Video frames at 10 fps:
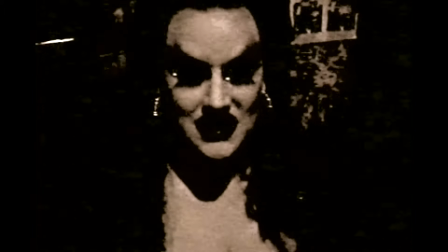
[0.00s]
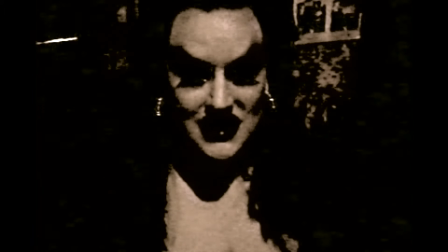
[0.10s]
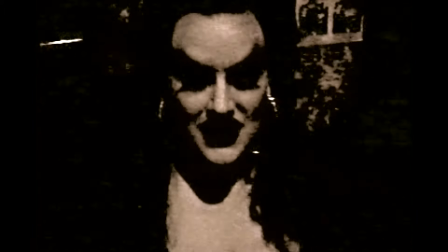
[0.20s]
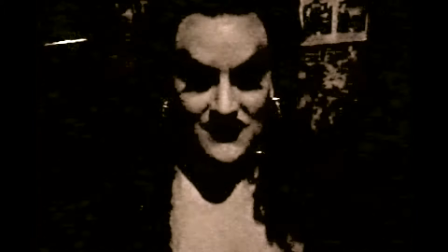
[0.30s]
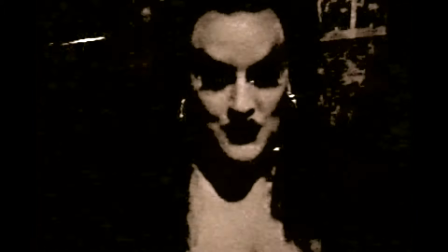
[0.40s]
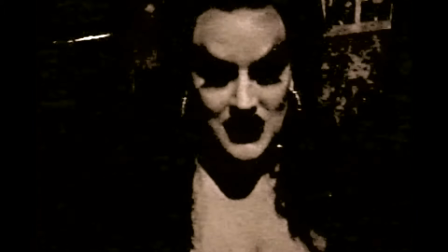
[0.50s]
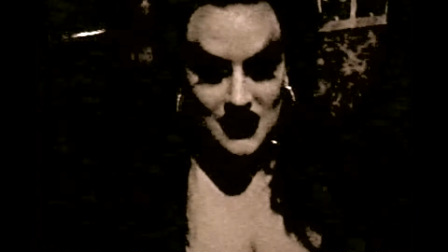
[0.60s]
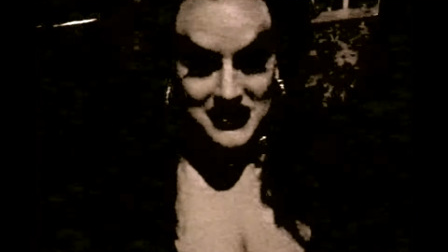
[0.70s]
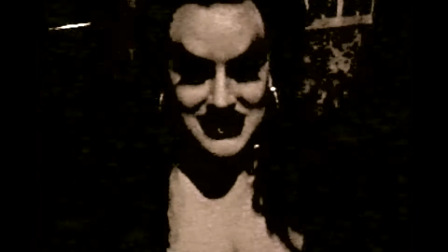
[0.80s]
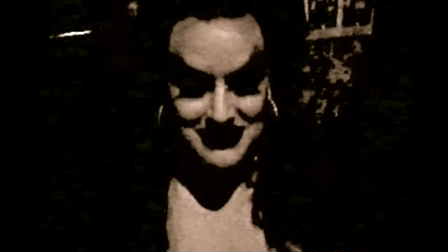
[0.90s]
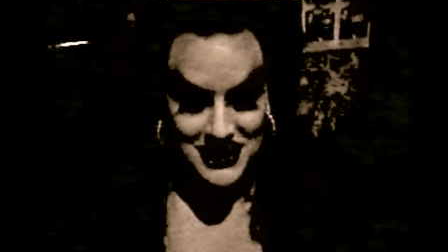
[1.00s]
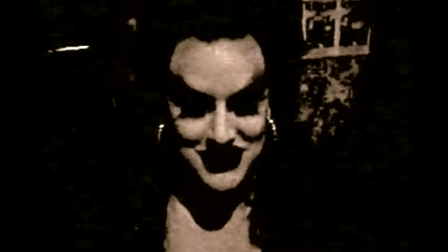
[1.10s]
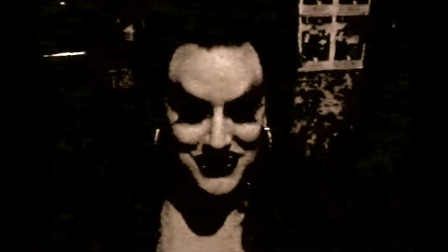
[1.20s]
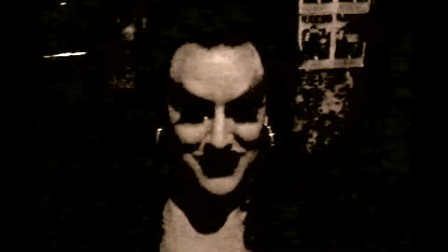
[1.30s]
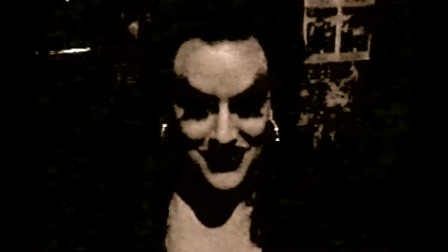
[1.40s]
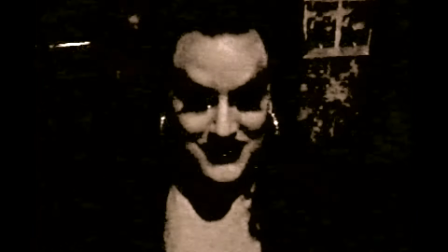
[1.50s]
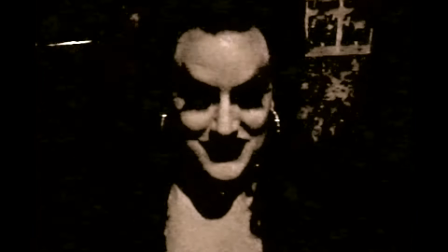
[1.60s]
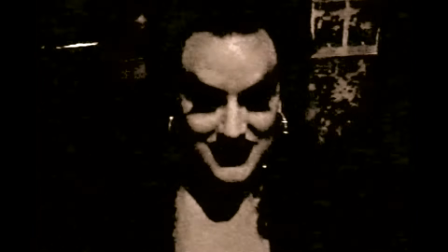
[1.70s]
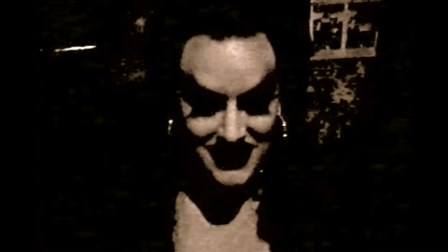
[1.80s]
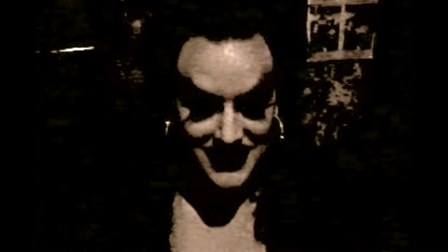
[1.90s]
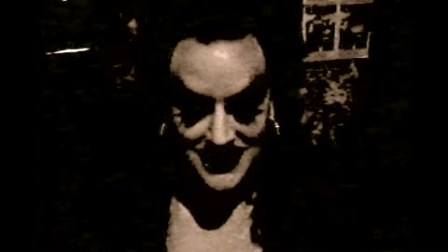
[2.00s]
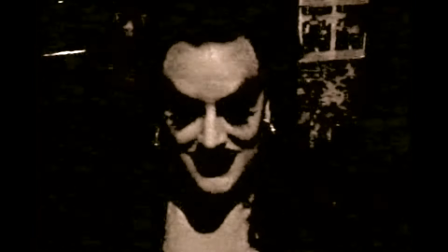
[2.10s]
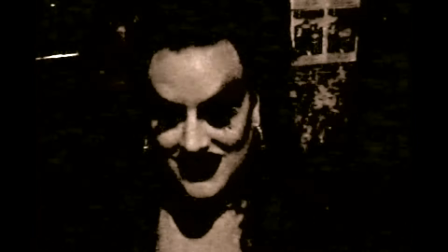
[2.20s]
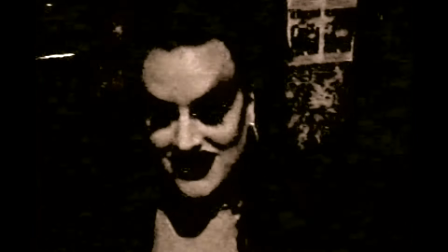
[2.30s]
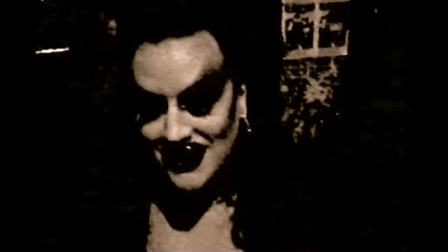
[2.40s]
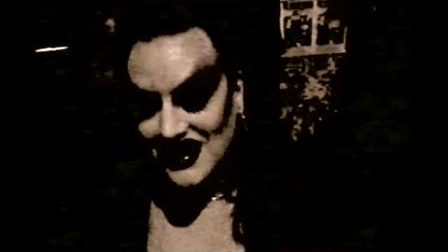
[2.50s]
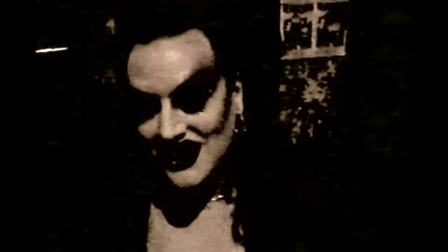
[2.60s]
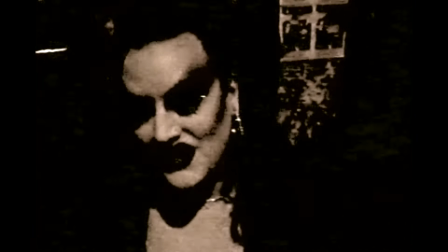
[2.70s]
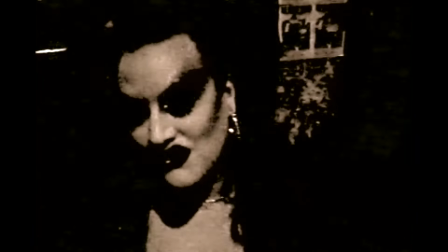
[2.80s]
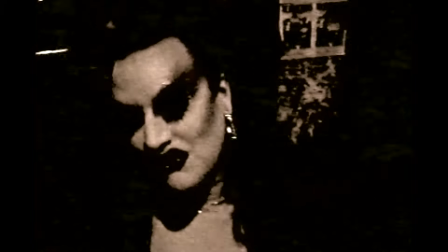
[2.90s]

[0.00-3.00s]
that everyone come see my show? Absolutely, that's why we have you